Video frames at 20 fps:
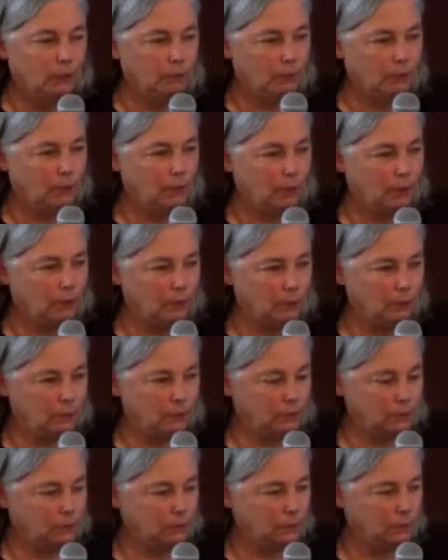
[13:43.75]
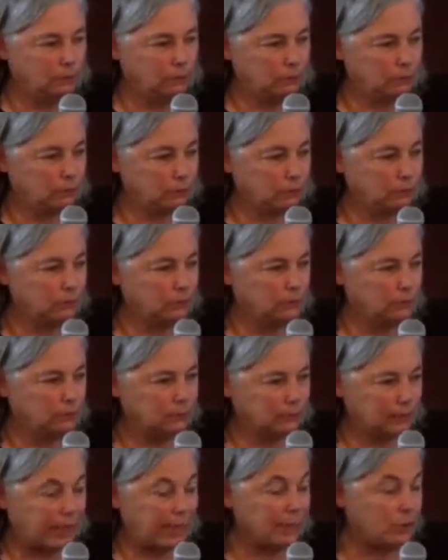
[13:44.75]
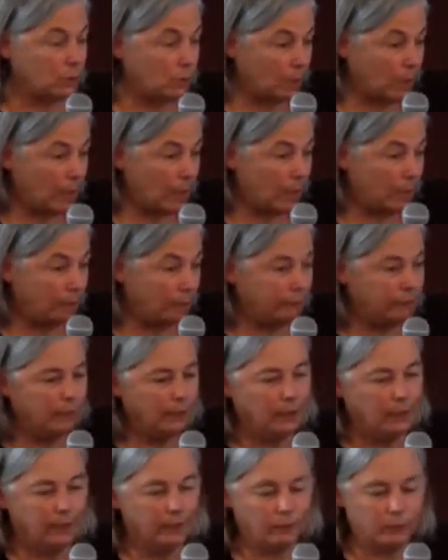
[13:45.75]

will go to schools, K-12,